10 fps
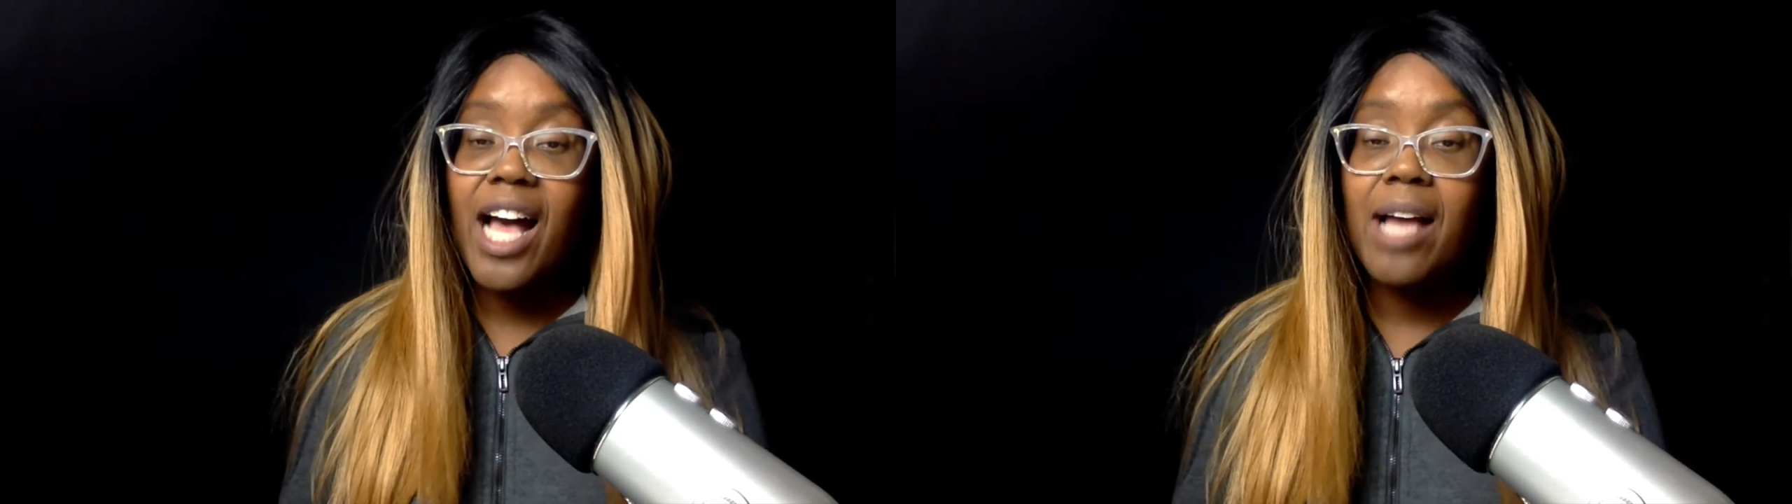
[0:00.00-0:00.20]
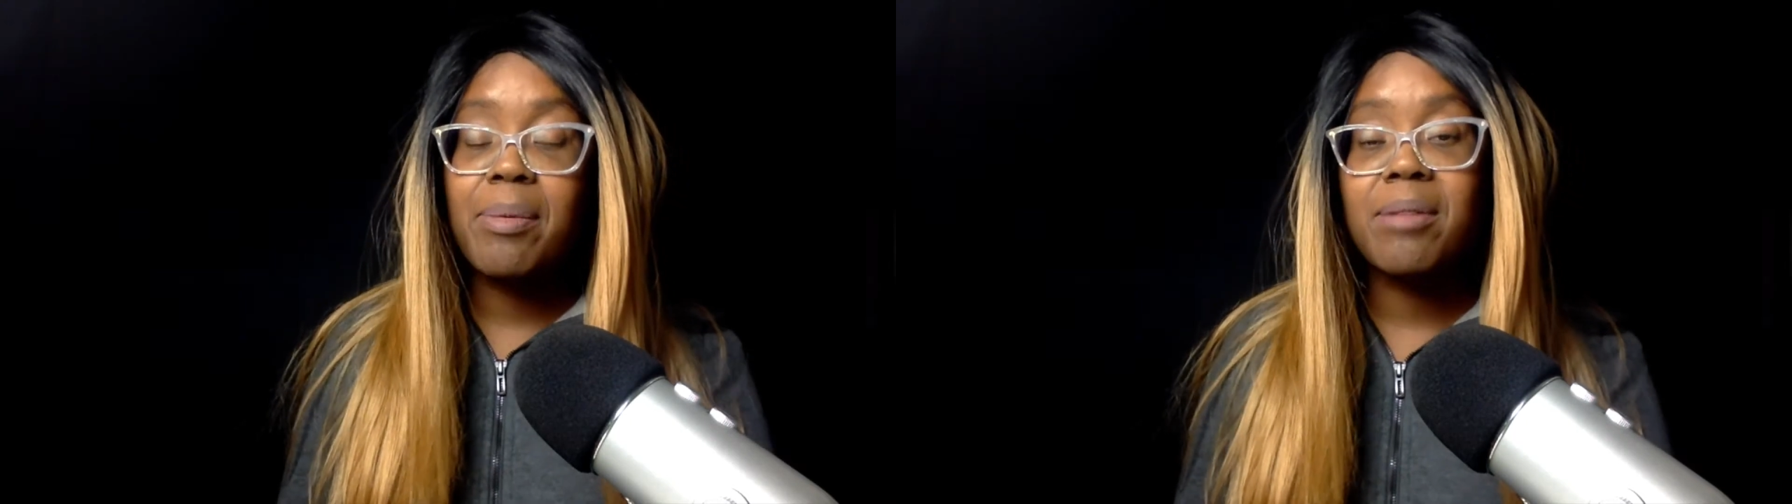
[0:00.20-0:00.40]

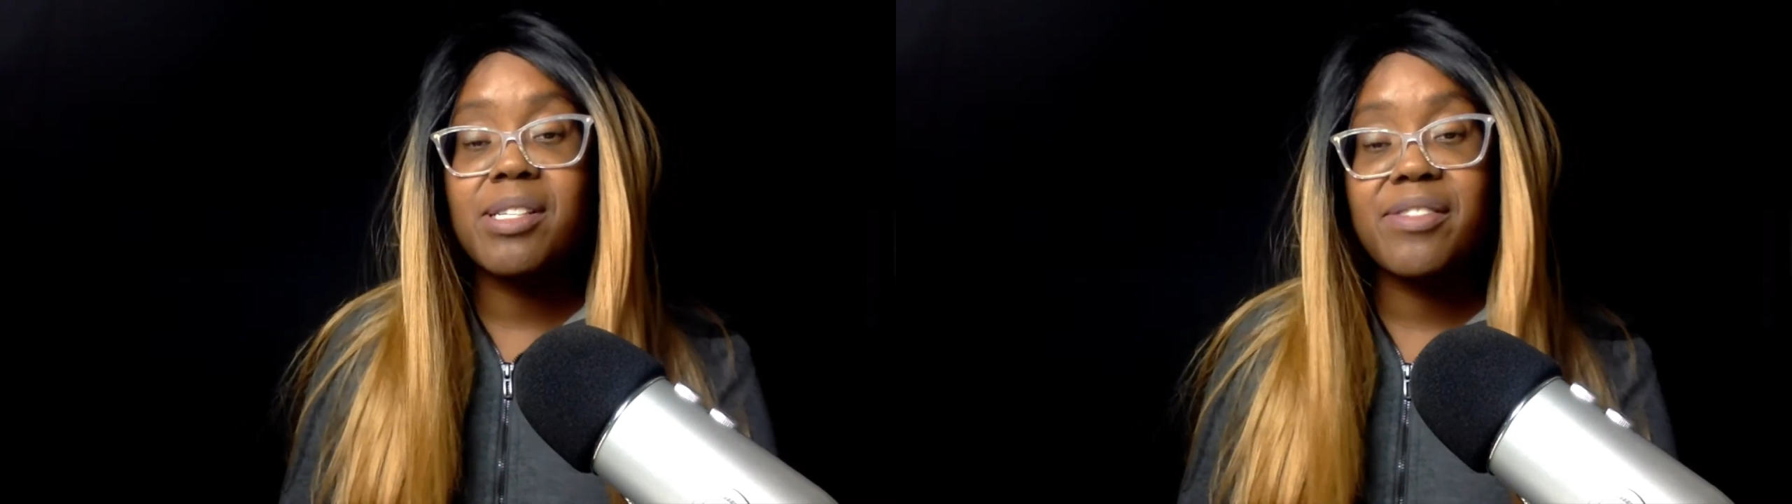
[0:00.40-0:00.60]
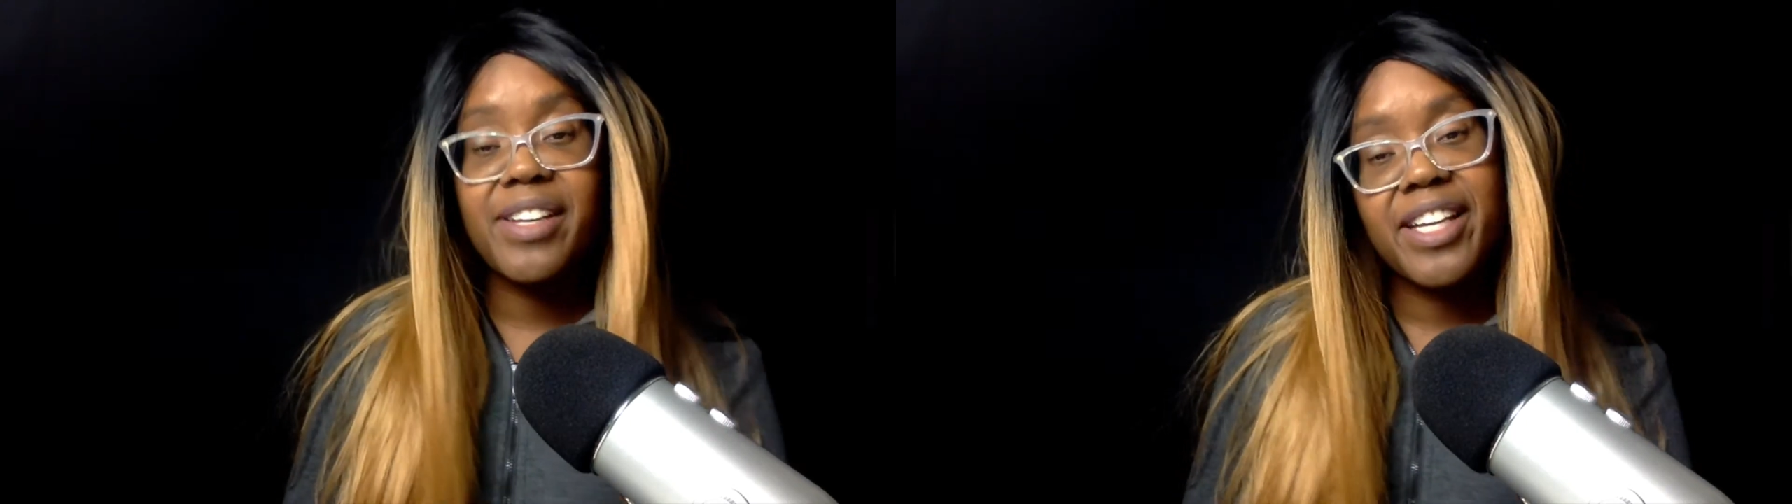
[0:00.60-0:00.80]
I
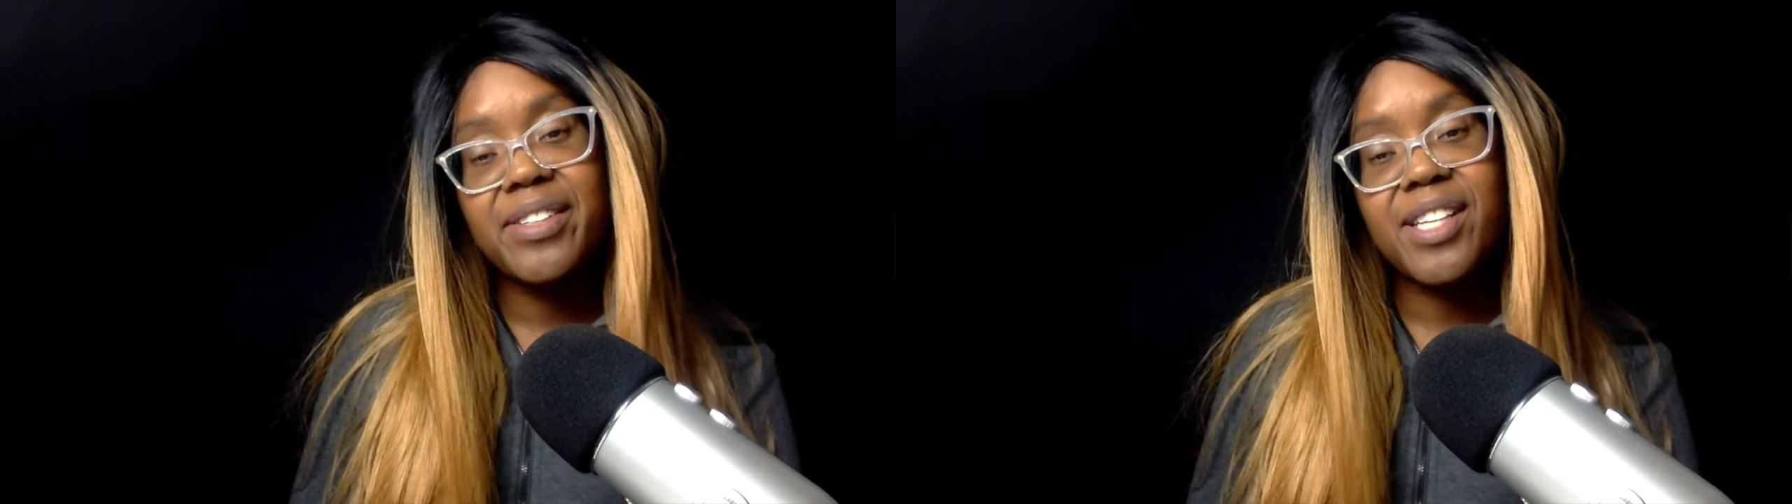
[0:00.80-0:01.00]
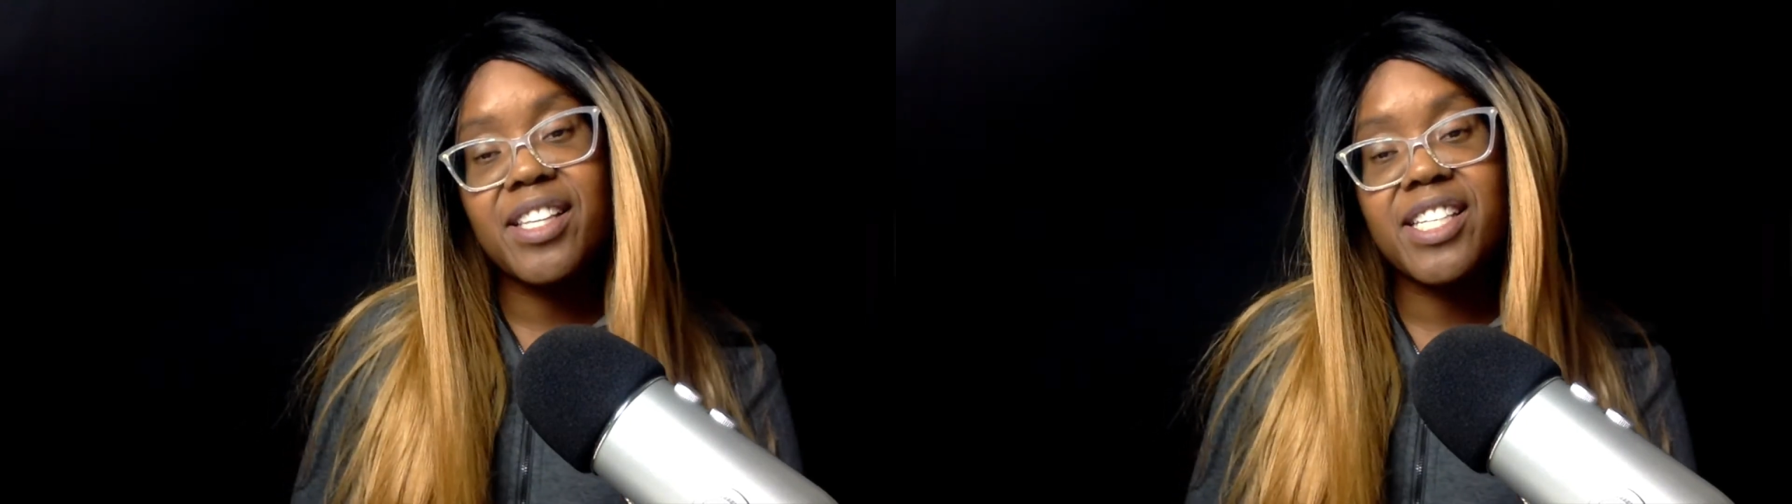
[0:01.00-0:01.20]
publish
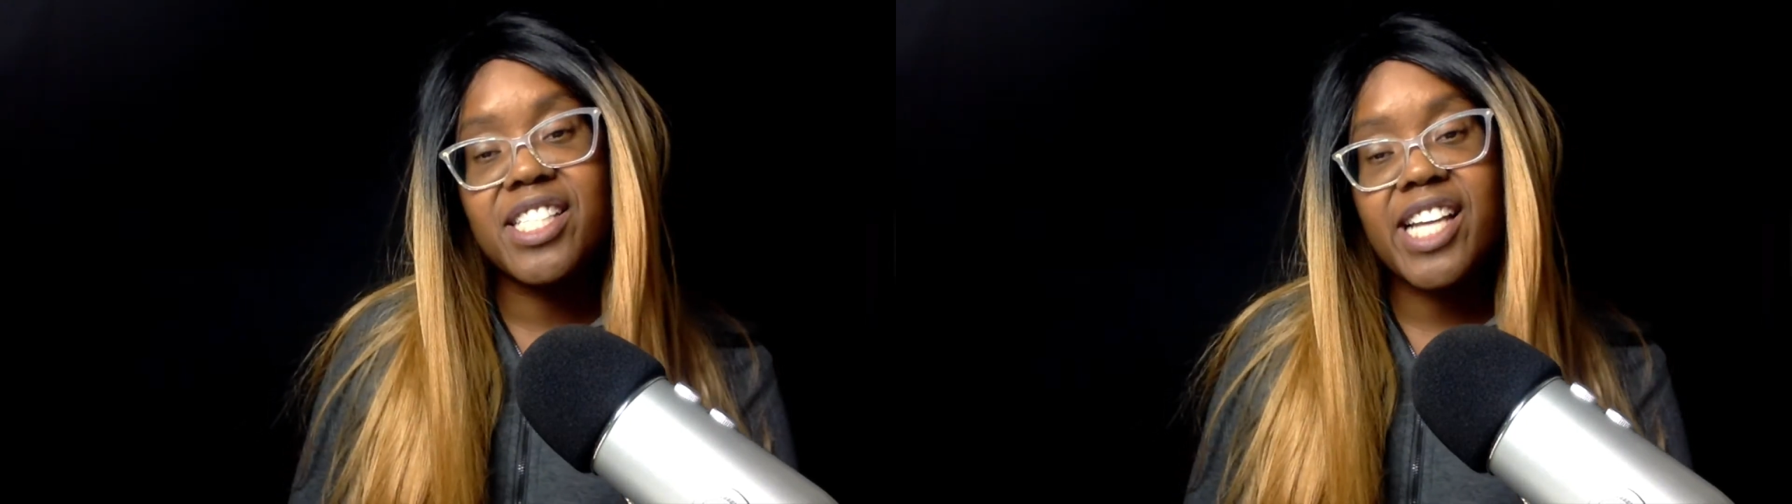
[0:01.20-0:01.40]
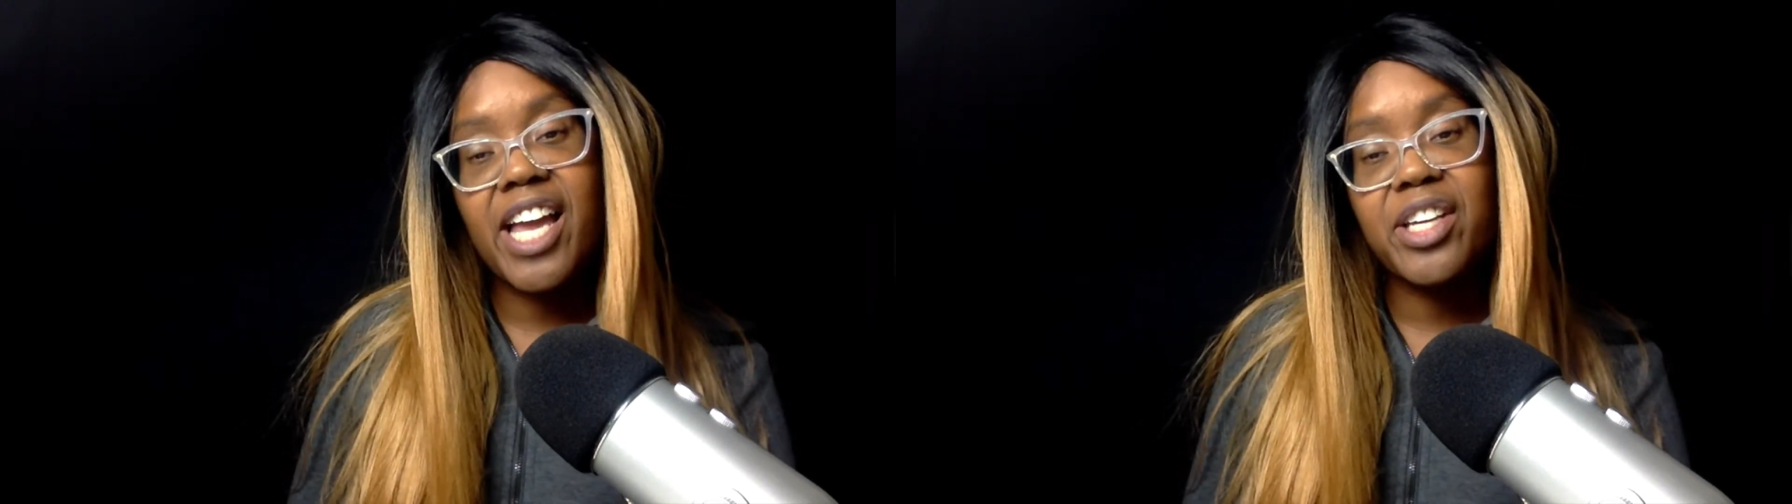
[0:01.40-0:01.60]
videos on this
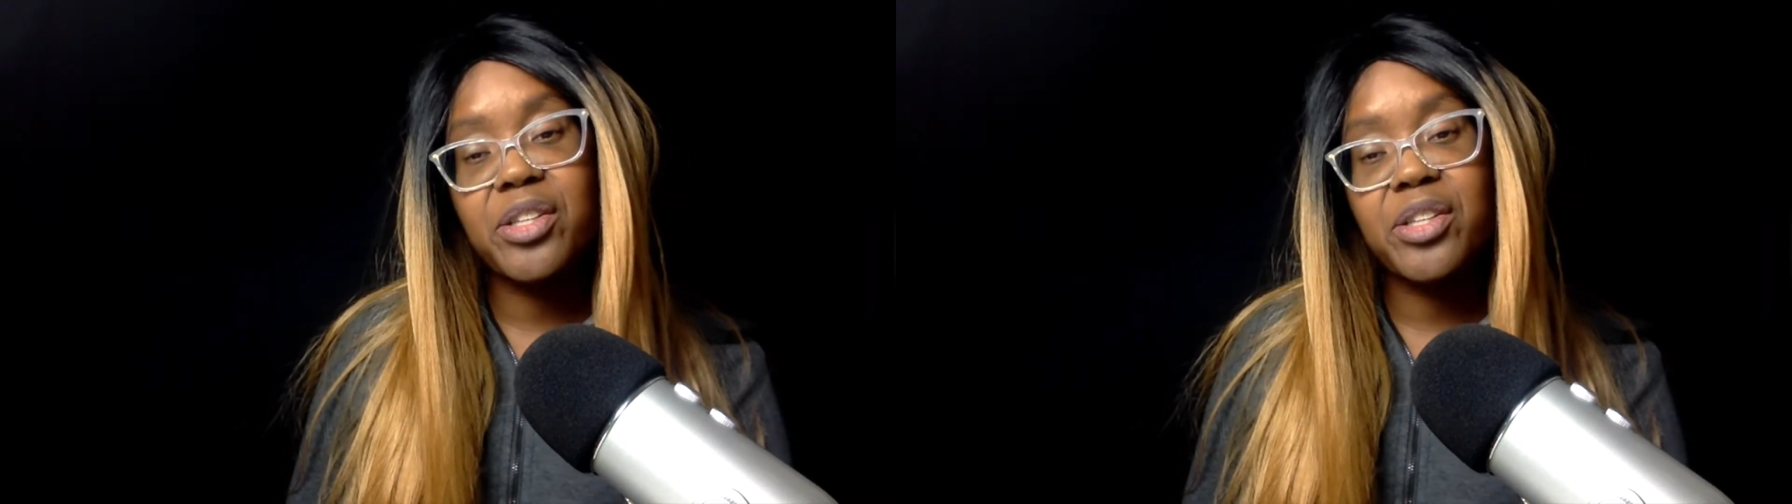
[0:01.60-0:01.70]
channel